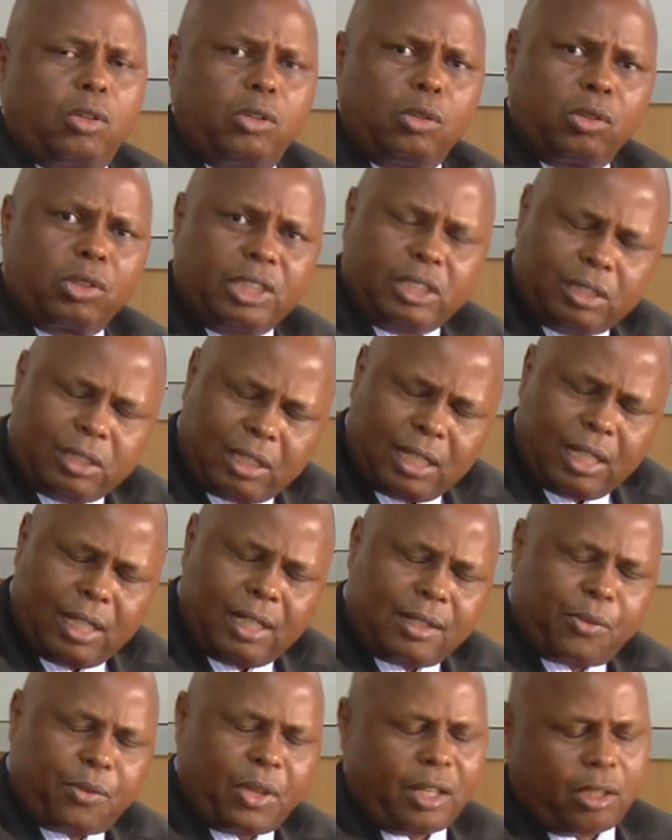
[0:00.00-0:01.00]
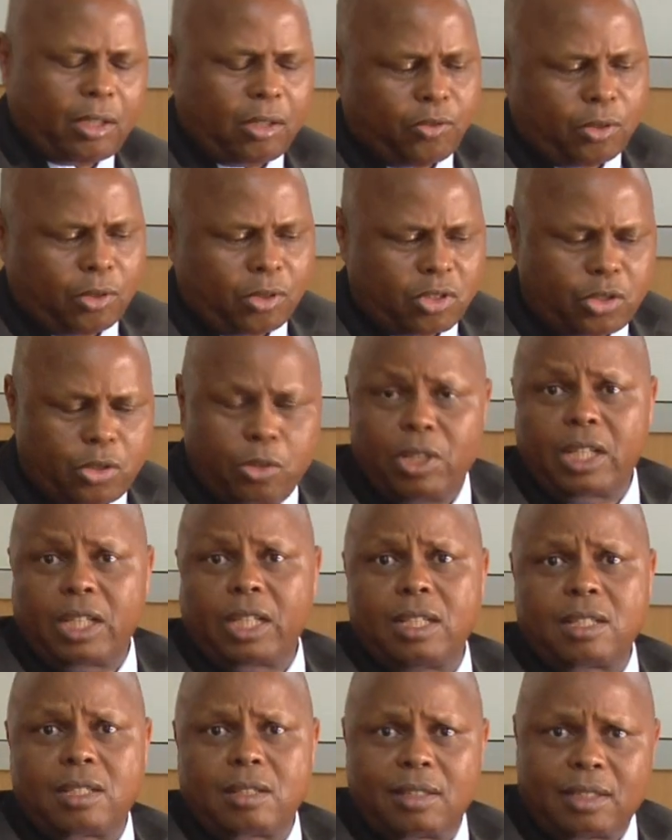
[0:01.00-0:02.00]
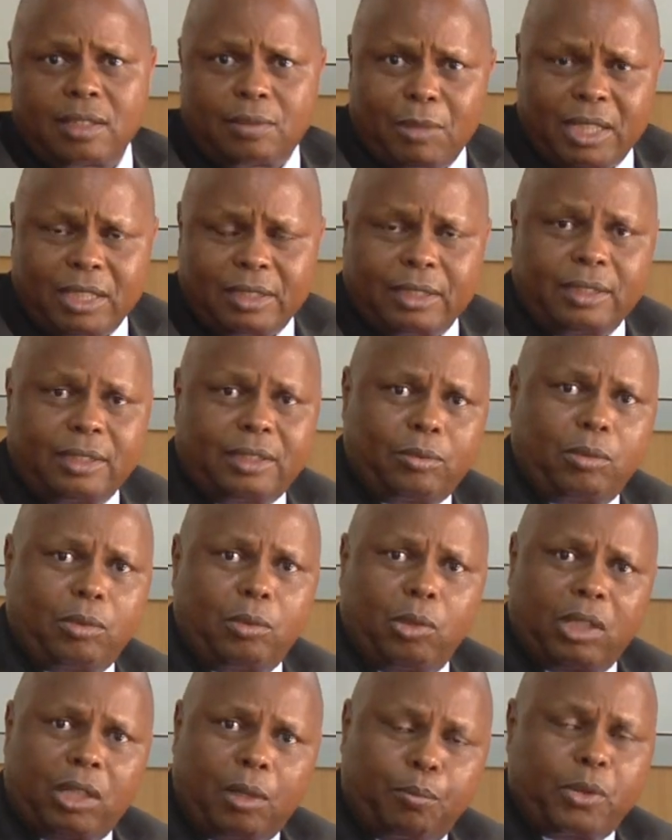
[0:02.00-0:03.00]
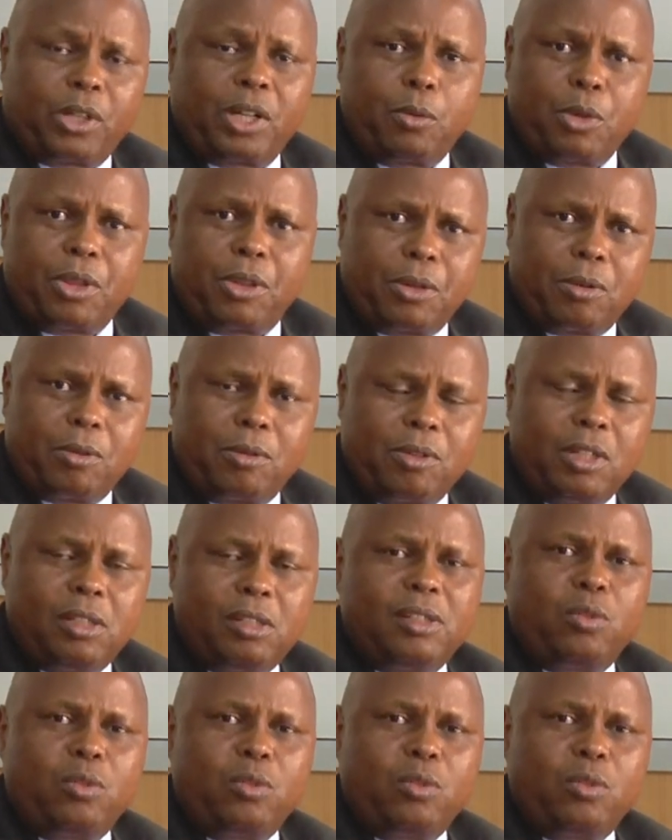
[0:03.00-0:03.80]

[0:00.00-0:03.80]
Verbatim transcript: glory to God. Thank you for tuning in to this message. We want to pray with you.